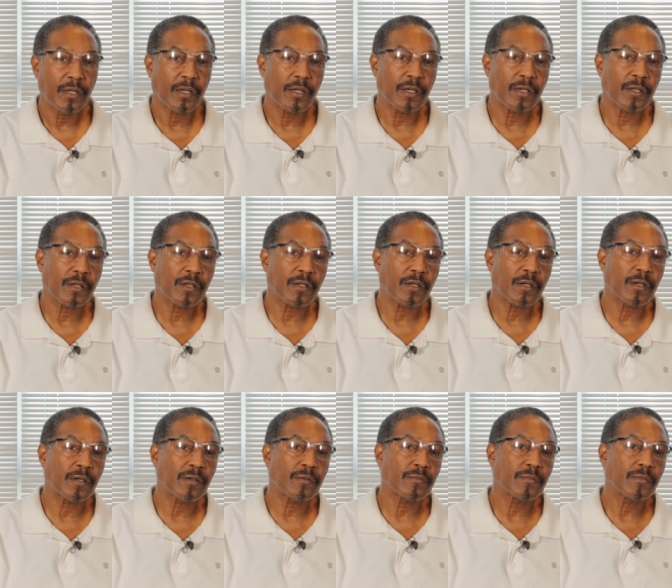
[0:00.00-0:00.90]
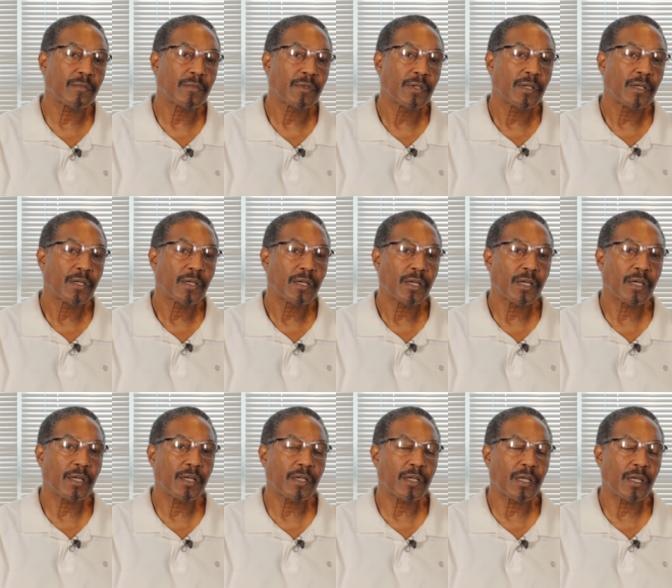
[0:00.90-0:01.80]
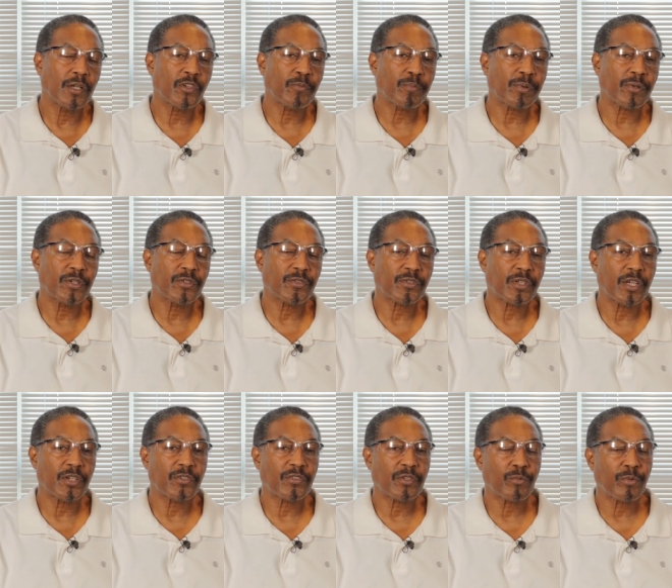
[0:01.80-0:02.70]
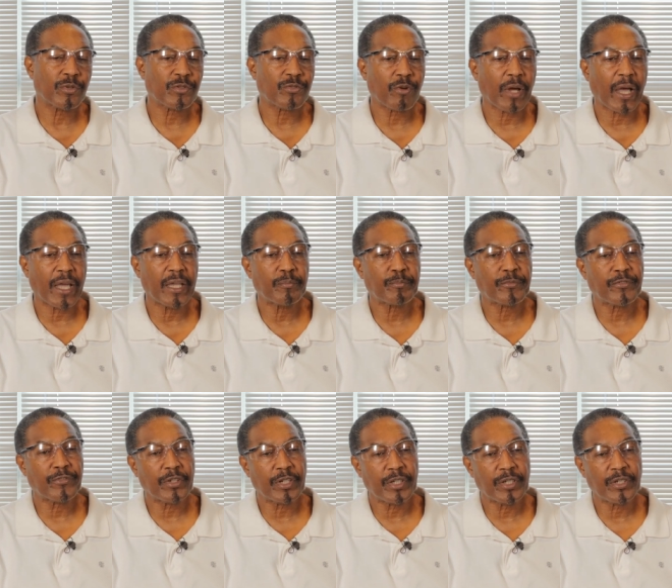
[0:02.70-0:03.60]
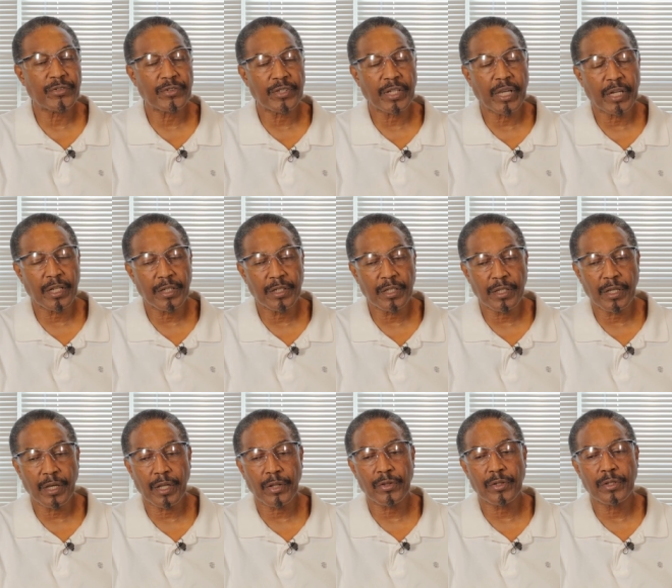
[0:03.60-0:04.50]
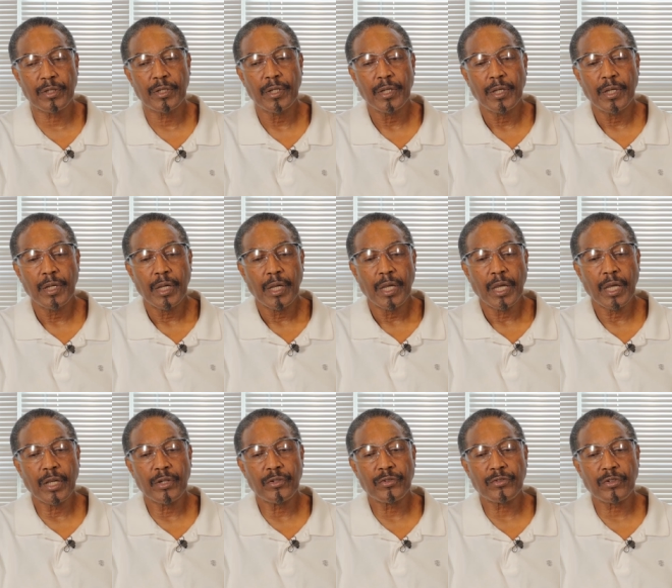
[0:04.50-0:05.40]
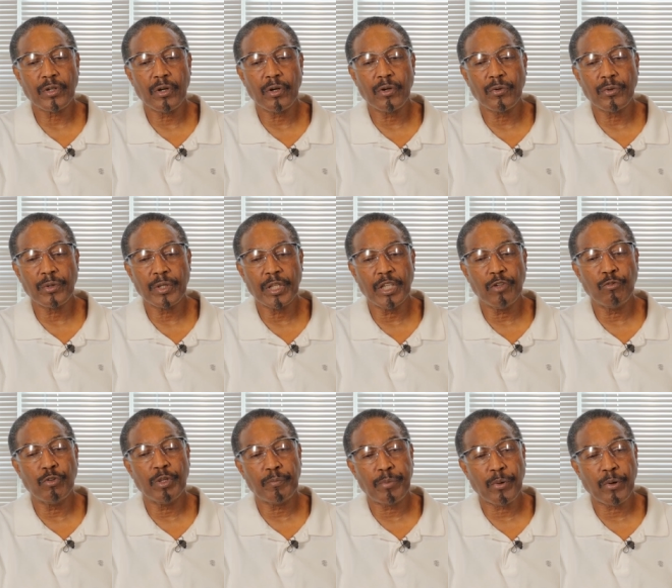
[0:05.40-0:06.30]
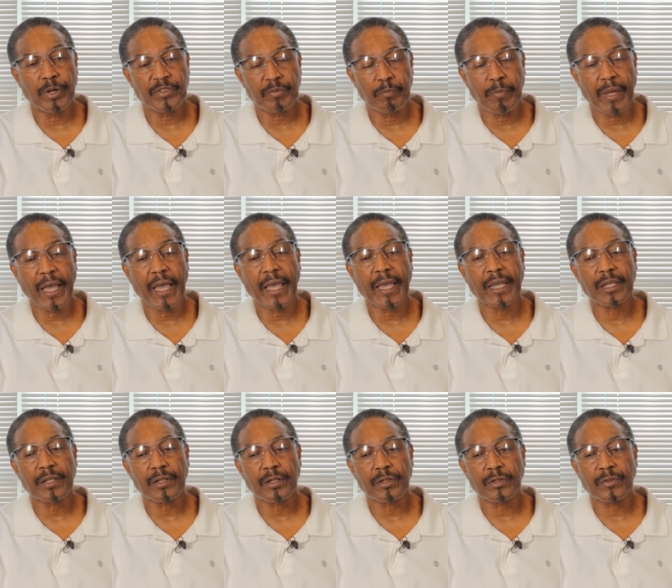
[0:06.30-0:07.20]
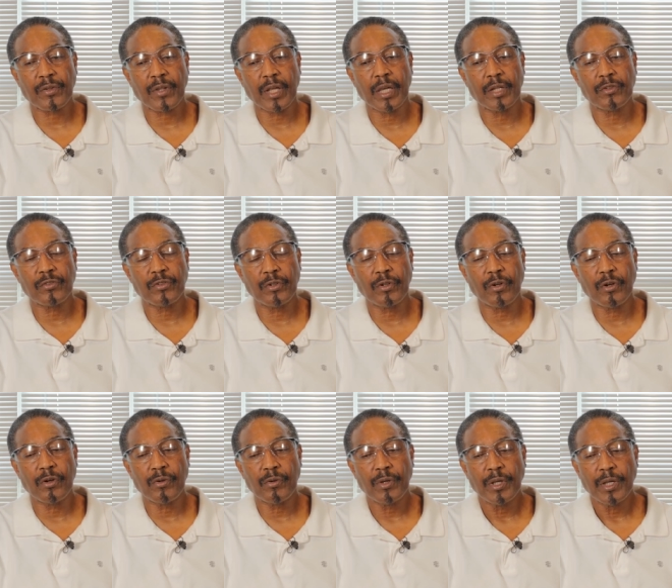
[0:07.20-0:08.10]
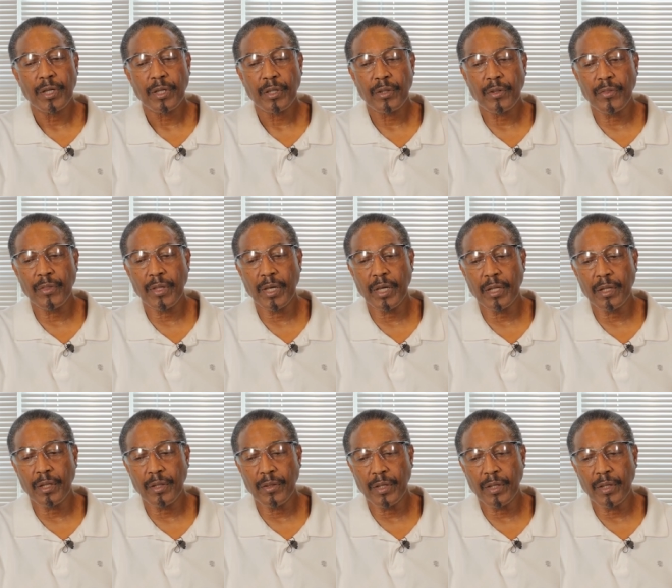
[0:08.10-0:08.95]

and, um, and, and this police station was ripe for this, that, and the other. And so he reports back that, you know, that,